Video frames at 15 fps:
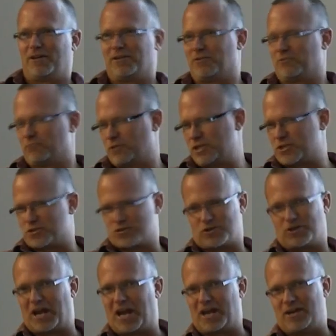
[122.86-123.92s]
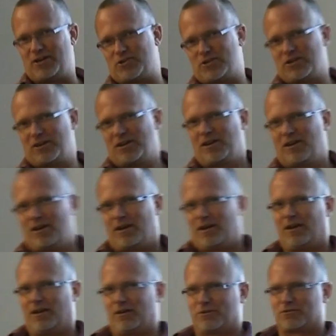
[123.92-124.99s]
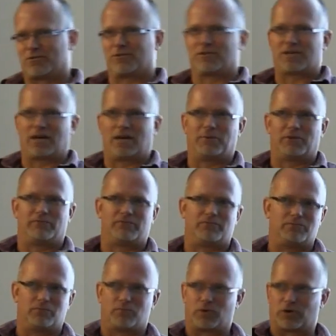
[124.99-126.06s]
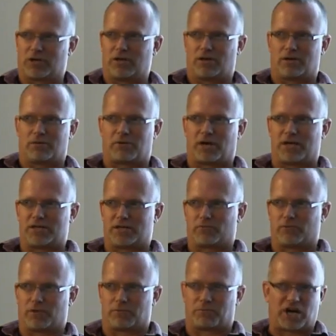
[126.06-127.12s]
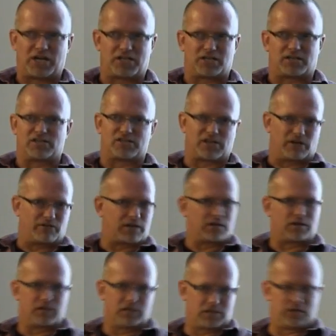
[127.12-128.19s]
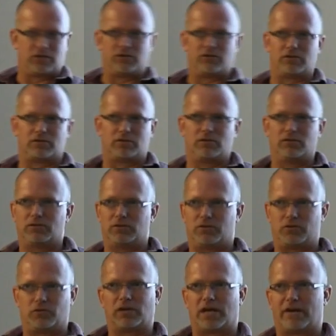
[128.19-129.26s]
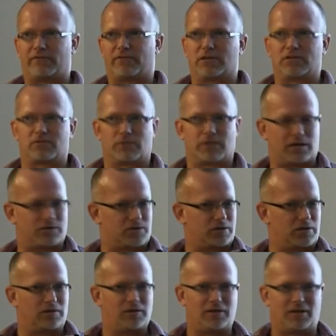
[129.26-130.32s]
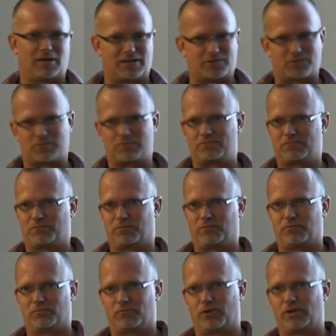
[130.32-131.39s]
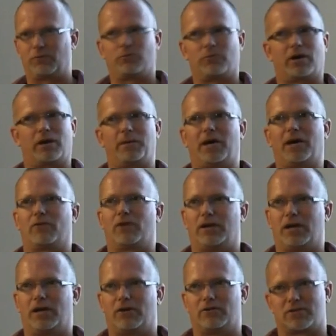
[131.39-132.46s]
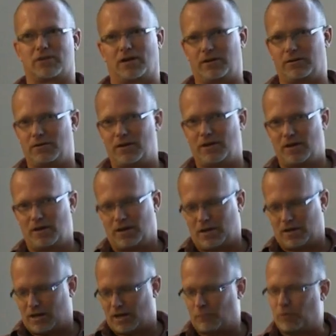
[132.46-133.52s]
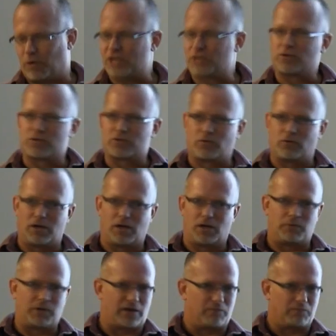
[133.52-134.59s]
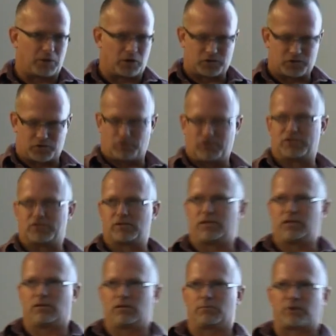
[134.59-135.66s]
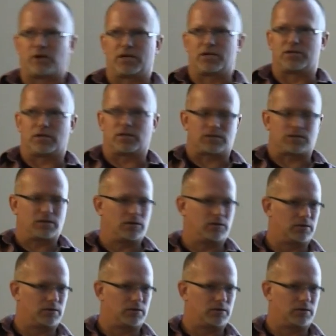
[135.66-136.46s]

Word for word: You reach a certain age and a certain time of working on a project where the project itself can continue to do a lot of things without you. And that's really where I'm at right now. Is I, I watch what's going on. We have Mark Story's leading the project.